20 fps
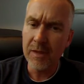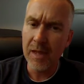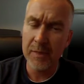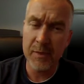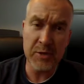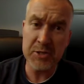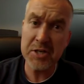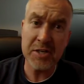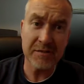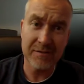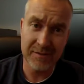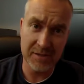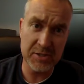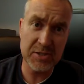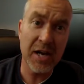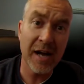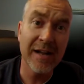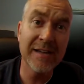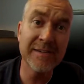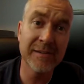There's
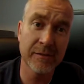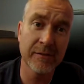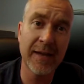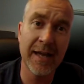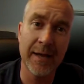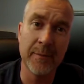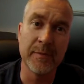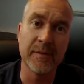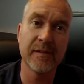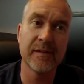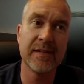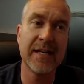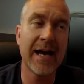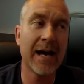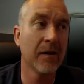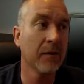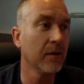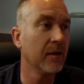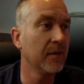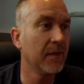tons of games.
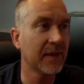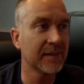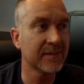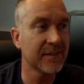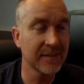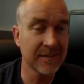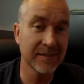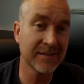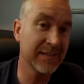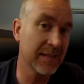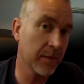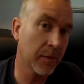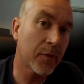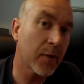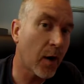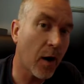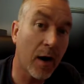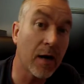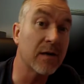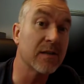Now, that's not to say that
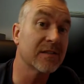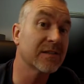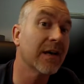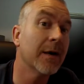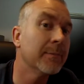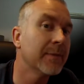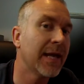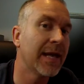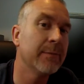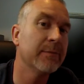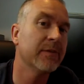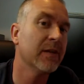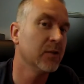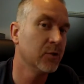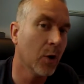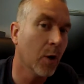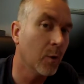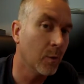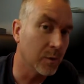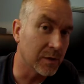there aren't some games that
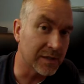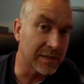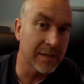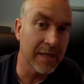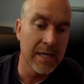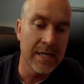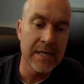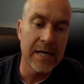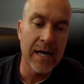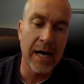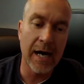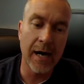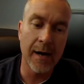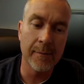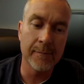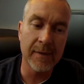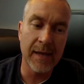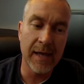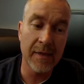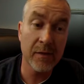don't work.
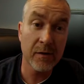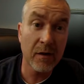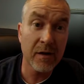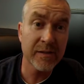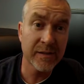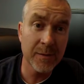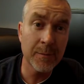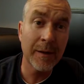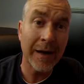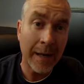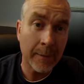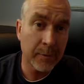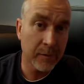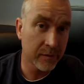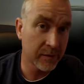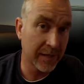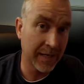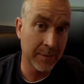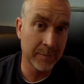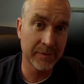And there are some
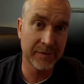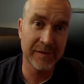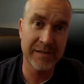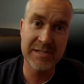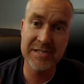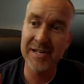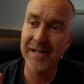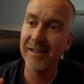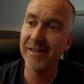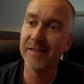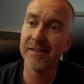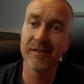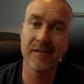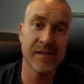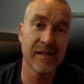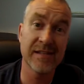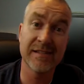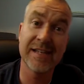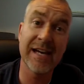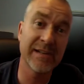popular games, such as
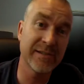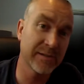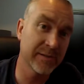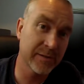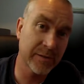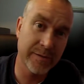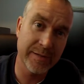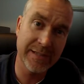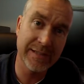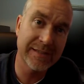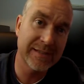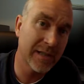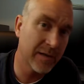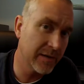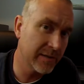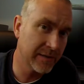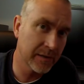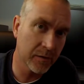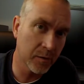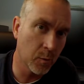the Assassin's Creed
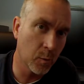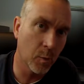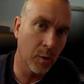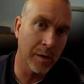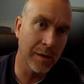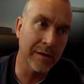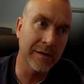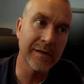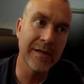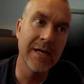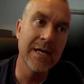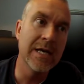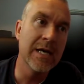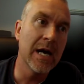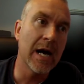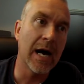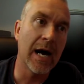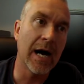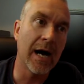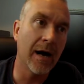series doesn't work,
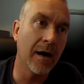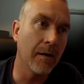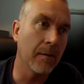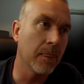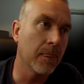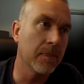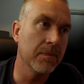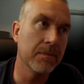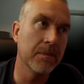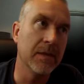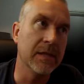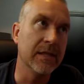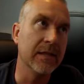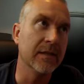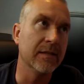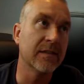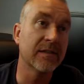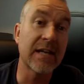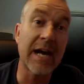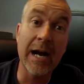
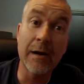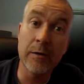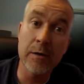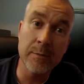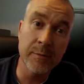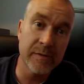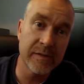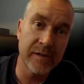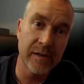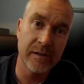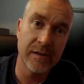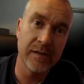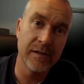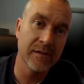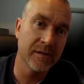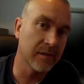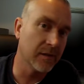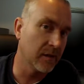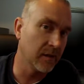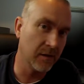the Skyrim series,